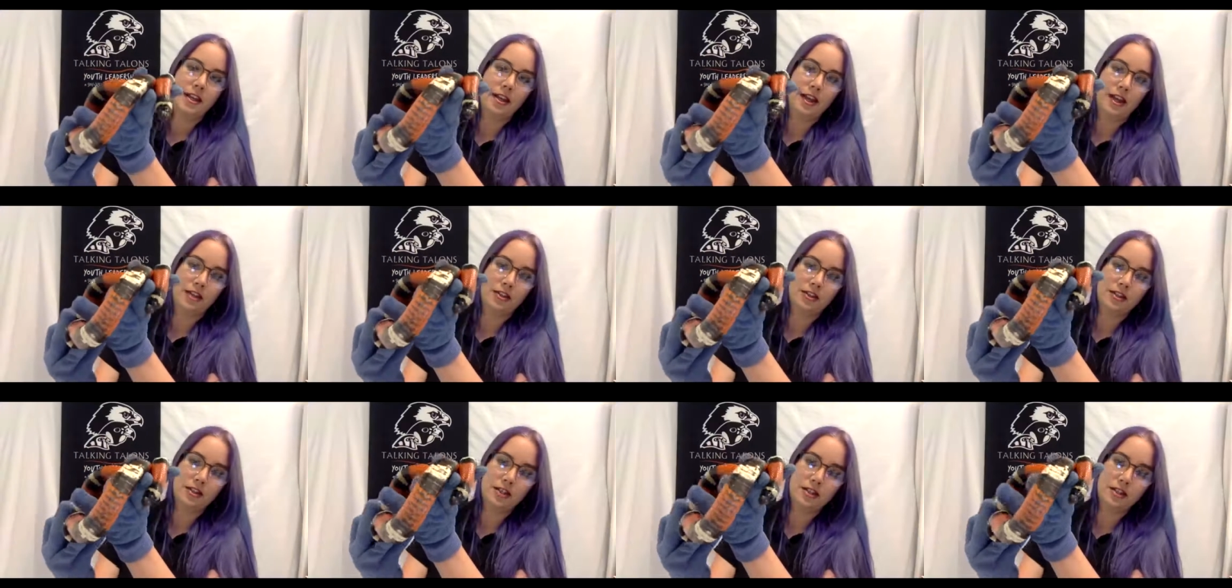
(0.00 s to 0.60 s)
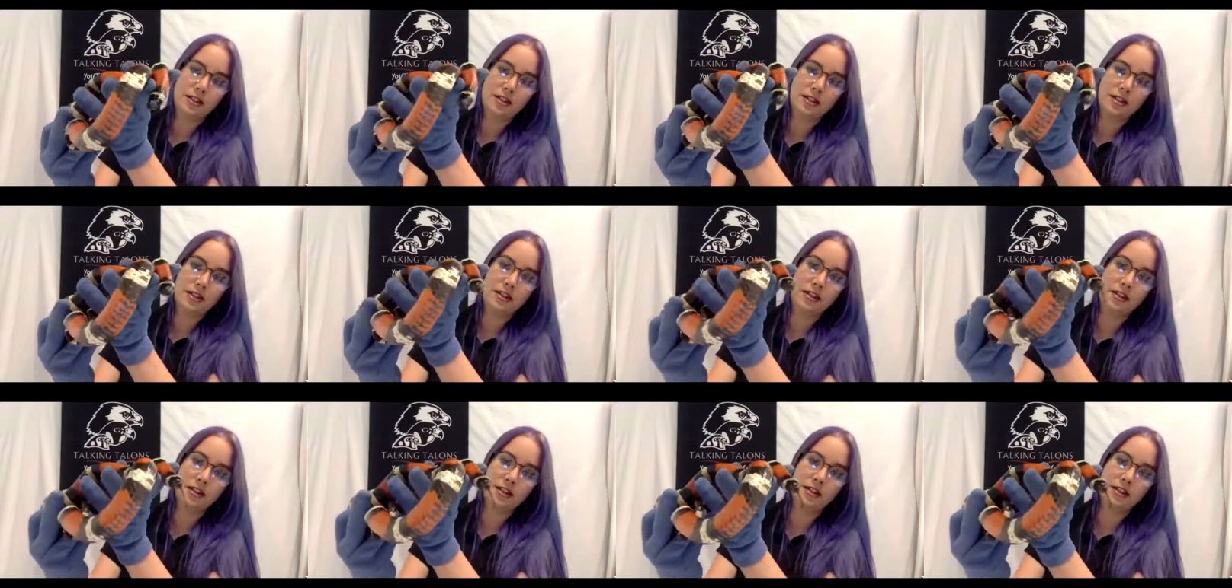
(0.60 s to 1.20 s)
And she
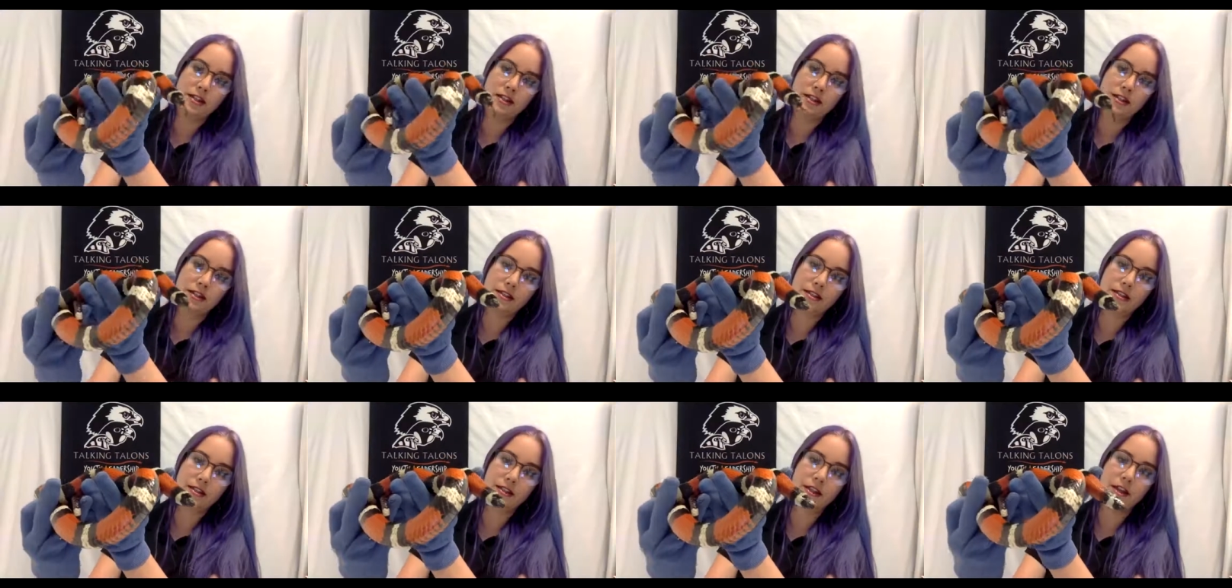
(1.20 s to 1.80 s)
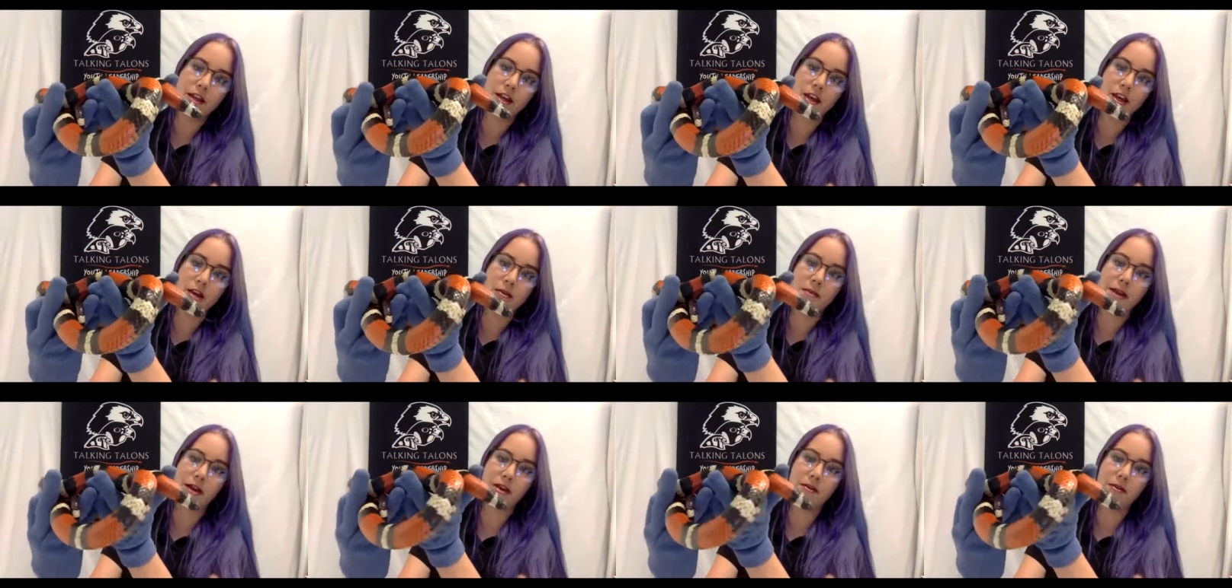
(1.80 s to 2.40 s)
is
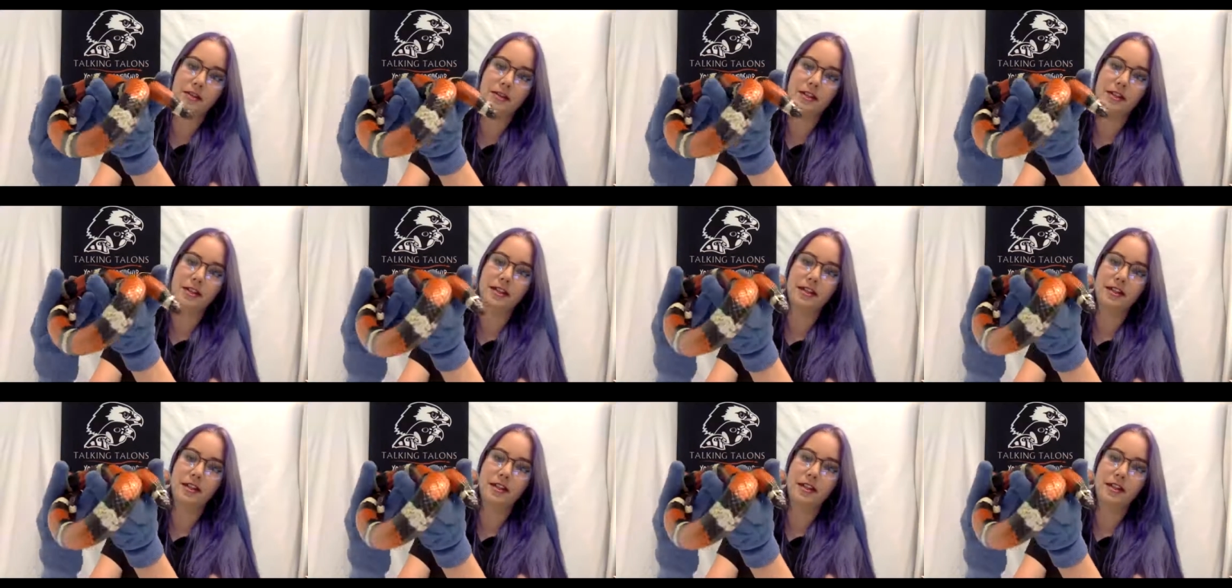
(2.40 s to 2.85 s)
about